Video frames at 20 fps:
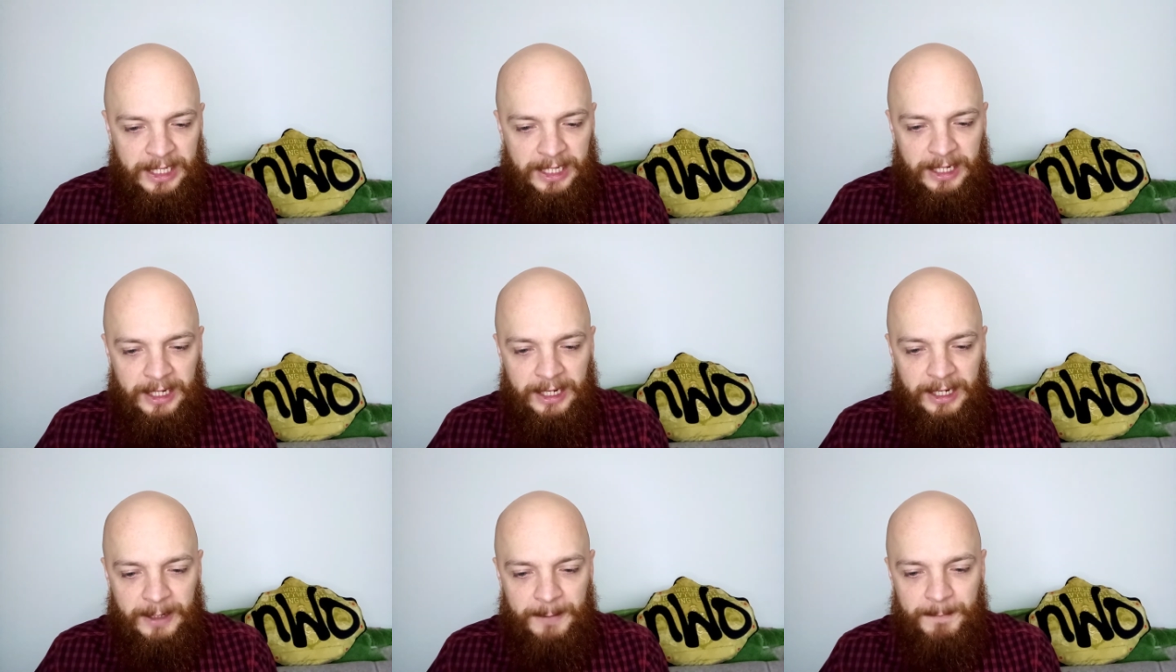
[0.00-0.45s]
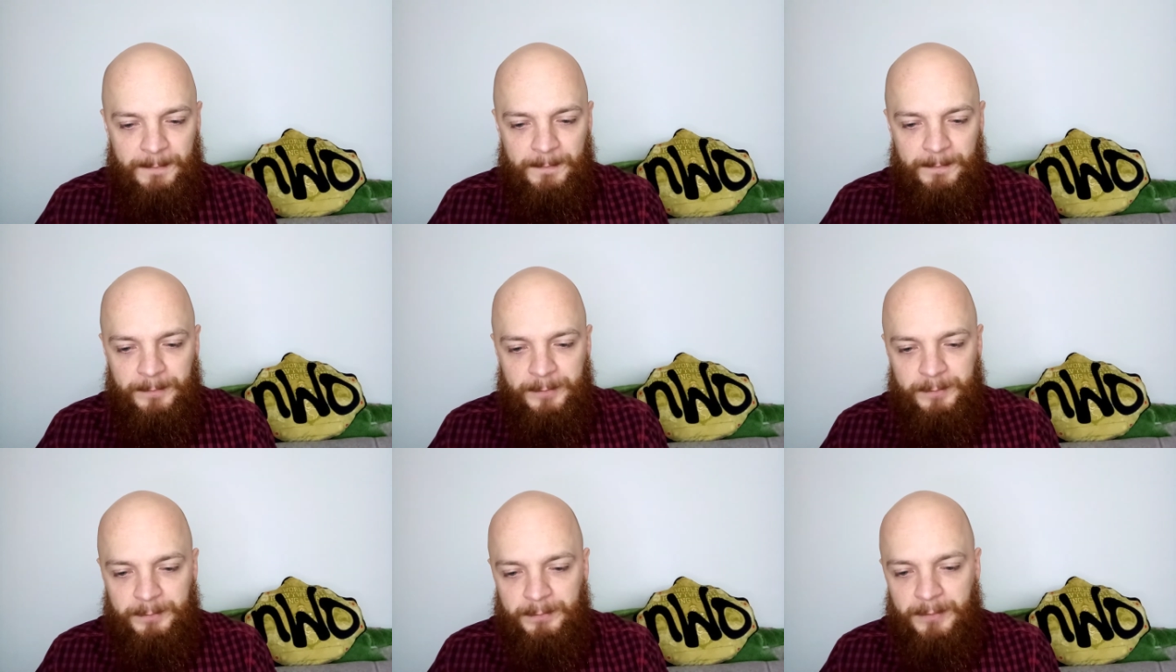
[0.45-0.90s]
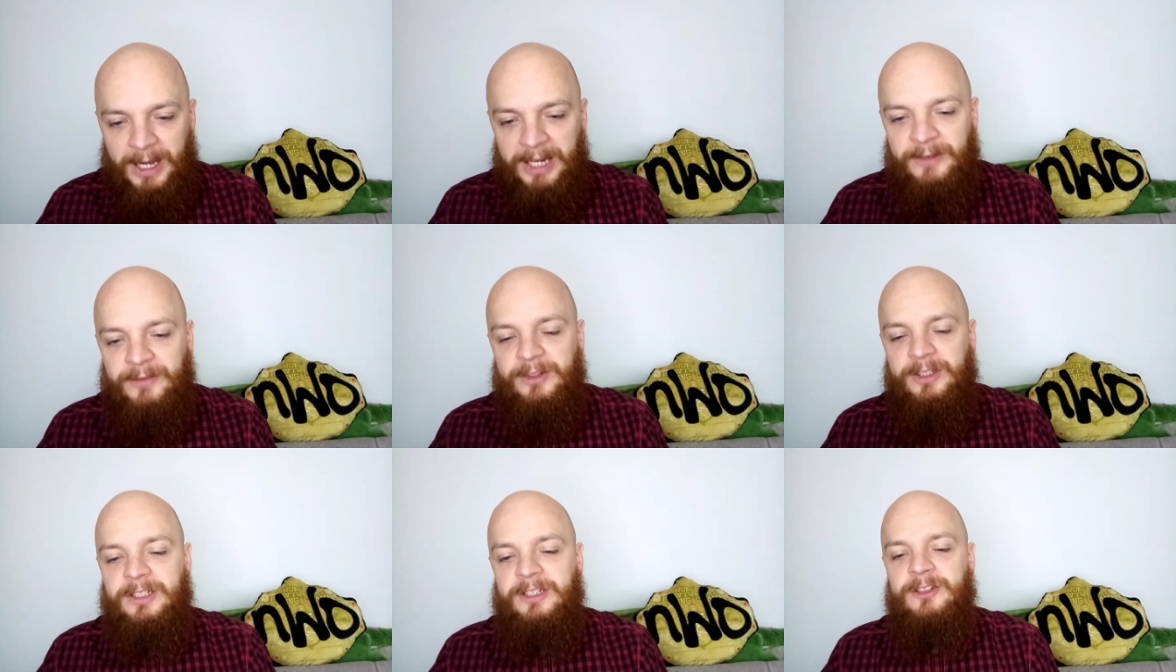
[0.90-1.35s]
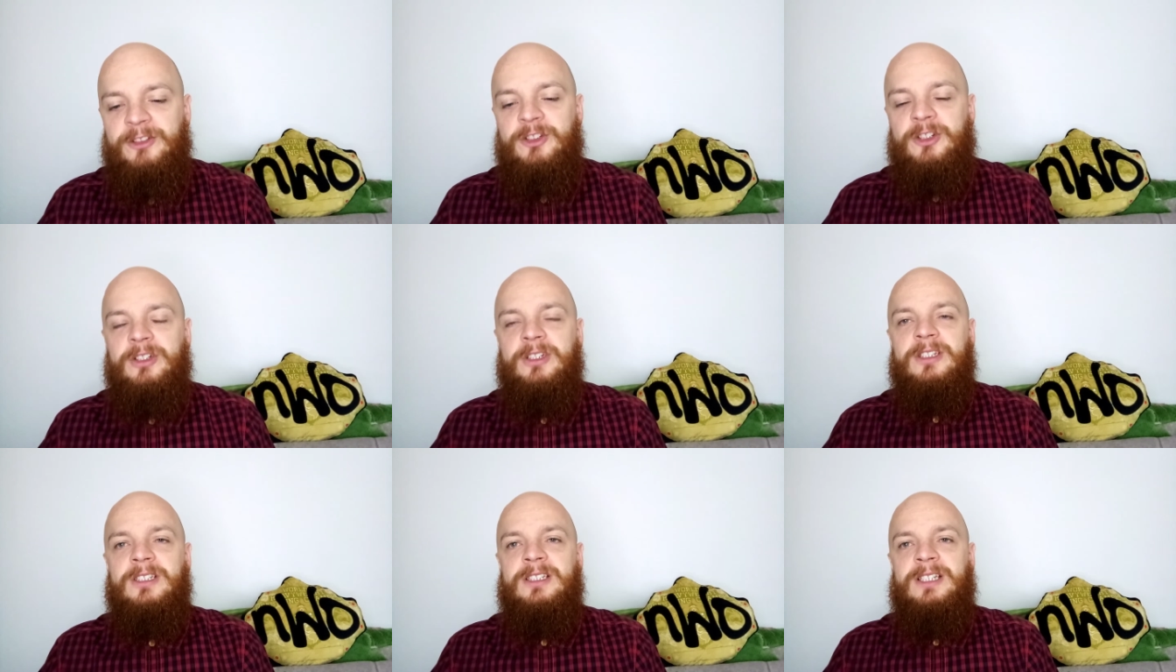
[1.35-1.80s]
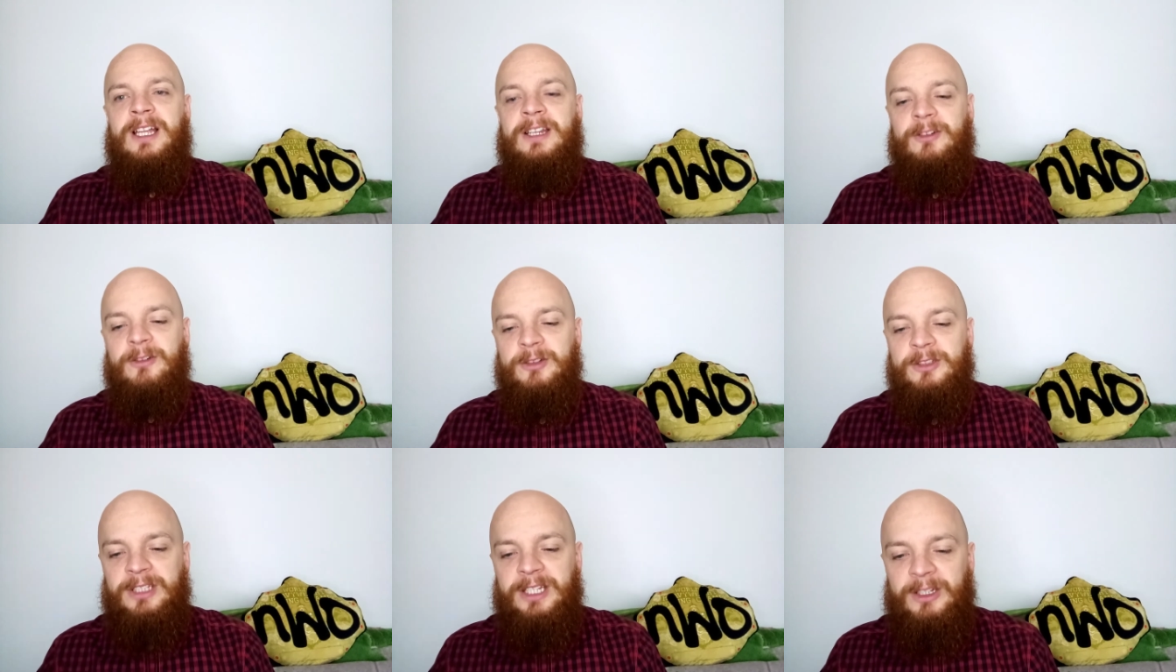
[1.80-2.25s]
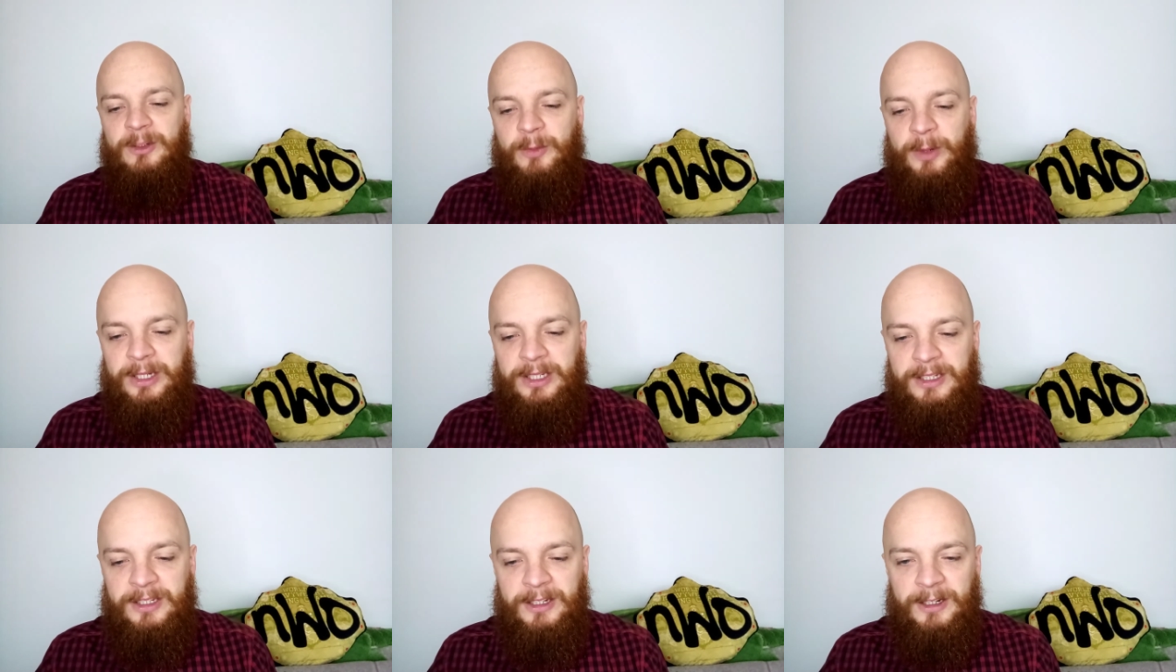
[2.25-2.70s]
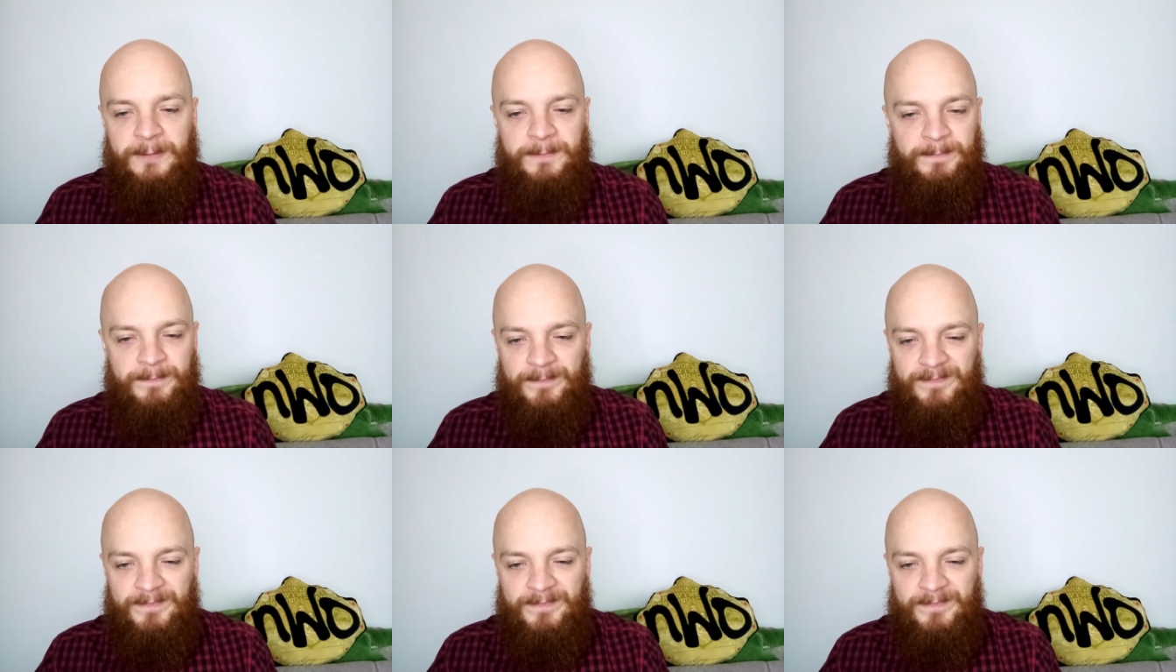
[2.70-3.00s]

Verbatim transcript: Um, Man of the Year, Junior DeSantos get the win here.